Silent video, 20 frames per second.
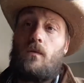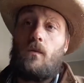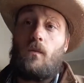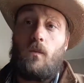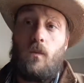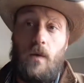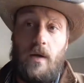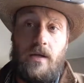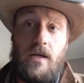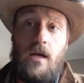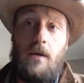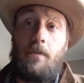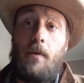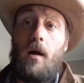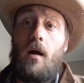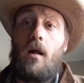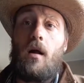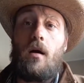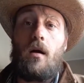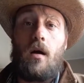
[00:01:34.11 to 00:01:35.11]
We keep
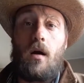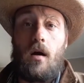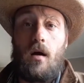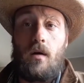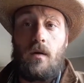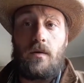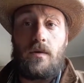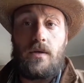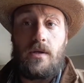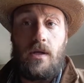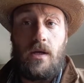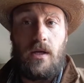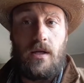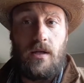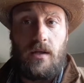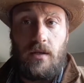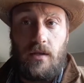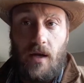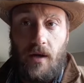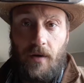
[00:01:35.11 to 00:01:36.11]
all our hogs
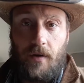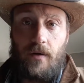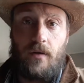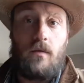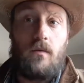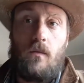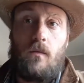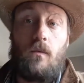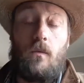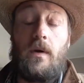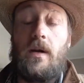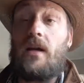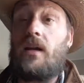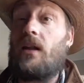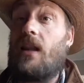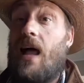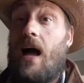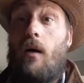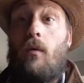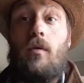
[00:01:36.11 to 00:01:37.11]
in dirt. We
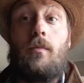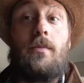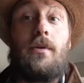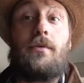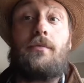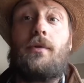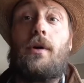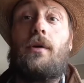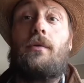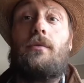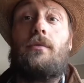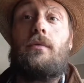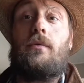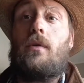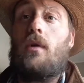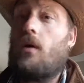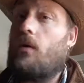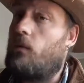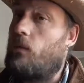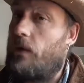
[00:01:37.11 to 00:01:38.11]
allow them to root.
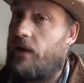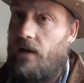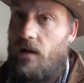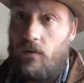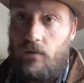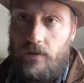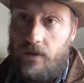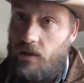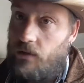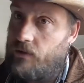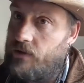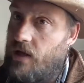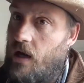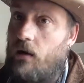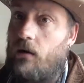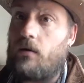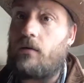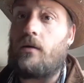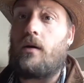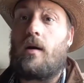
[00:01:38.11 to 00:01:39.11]
We don't use
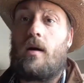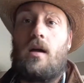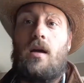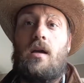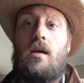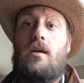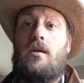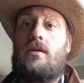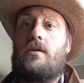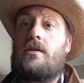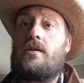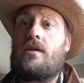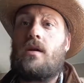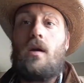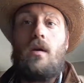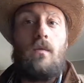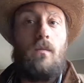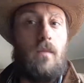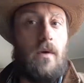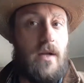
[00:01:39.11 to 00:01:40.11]
hog rings.
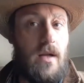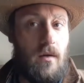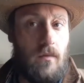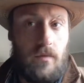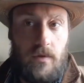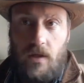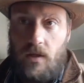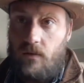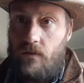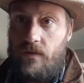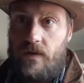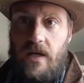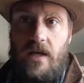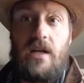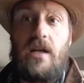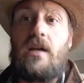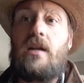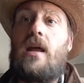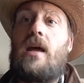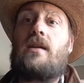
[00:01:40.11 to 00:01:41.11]
We don't use
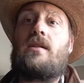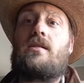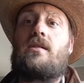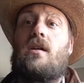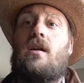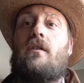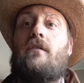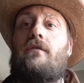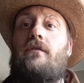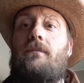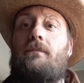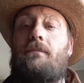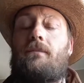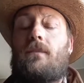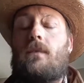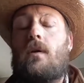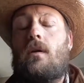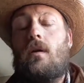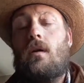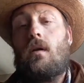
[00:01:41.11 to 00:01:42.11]
any of that stuff.
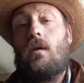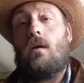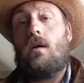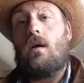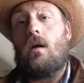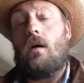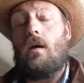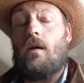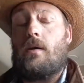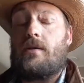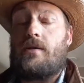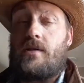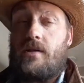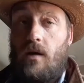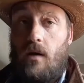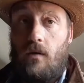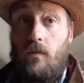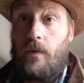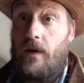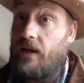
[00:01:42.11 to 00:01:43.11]

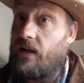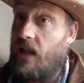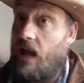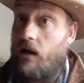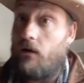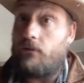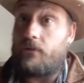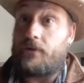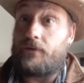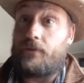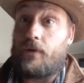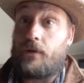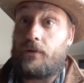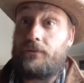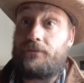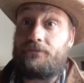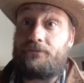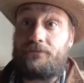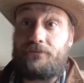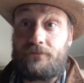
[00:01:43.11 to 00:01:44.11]
So we allow them to root,
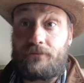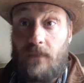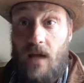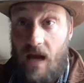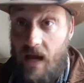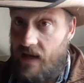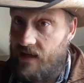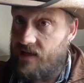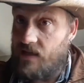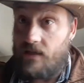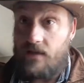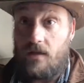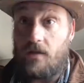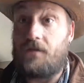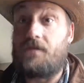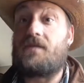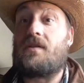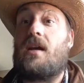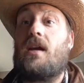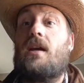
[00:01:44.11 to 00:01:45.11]
as
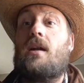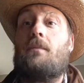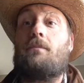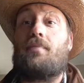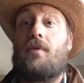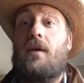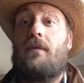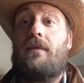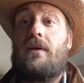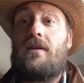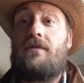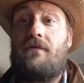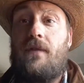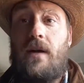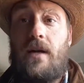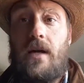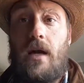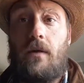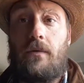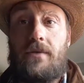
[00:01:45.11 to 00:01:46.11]
you've seen in previous
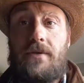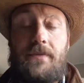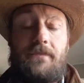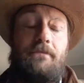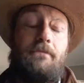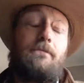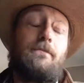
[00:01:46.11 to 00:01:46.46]
videos.